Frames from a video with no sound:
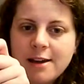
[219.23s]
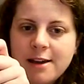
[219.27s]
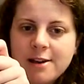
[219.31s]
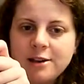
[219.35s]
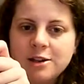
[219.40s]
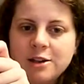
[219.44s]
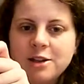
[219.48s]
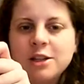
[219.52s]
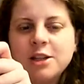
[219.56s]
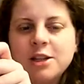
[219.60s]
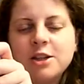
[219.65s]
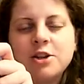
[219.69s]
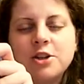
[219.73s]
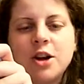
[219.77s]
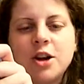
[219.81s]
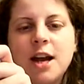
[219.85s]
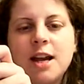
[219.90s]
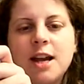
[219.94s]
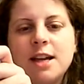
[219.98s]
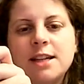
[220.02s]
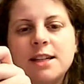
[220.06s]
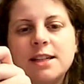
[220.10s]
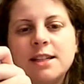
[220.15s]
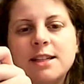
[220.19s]
and she's
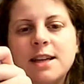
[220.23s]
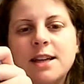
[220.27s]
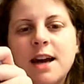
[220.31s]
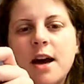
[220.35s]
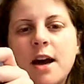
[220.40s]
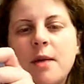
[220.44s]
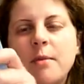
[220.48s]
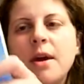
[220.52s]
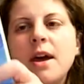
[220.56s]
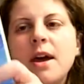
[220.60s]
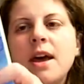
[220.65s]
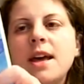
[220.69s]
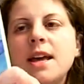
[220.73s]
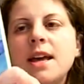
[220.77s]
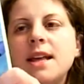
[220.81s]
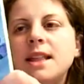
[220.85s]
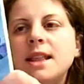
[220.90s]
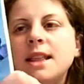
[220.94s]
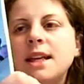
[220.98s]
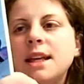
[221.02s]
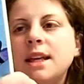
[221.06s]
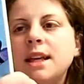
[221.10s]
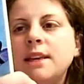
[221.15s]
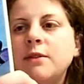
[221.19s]
trying to stop
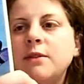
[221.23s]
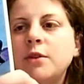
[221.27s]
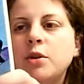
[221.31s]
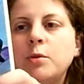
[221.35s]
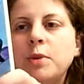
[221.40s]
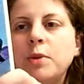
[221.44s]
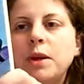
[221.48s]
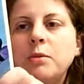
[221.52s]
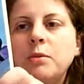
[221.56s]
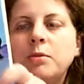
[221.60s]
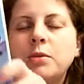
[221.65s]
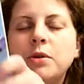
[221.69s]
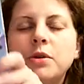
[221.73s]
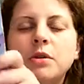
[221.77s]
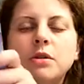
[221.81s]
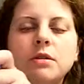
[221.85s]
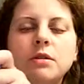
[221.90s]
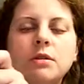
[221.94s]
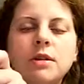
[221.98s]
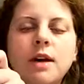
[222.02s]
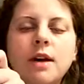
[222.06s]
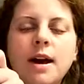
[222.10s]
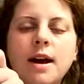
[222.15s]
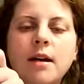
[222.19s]
the evil
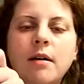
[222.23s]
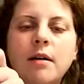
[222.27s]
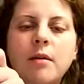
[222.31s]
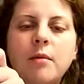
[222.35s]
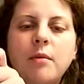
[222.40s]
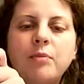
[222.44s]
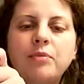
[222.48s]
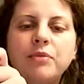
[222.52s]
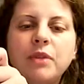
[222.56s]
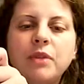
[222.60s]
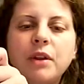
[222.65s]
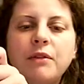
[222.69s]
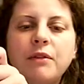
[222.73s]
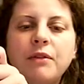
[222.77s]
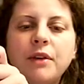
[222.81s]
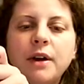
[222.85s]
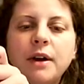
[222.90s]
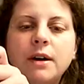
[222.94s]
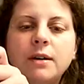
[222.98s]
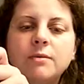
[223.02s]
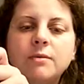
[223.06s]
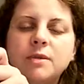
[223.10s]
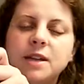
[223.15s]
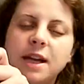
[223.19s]
people
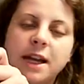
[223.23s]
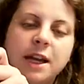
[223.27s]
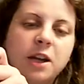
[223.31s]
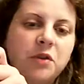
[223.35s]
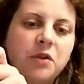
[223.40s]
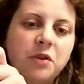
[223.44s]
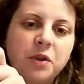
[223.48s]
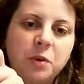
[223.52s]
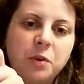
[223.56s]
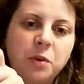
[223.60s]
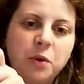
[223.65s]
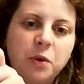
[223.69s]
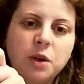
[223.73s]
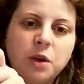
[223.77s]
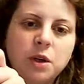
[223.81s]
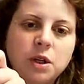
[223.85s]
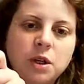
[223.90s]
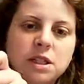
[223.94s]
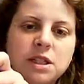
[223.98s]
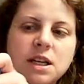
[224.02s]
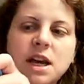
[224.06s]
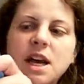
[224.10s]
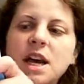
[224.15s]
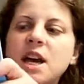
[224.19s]
from taking over the
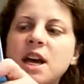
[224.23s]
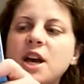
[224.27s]
world.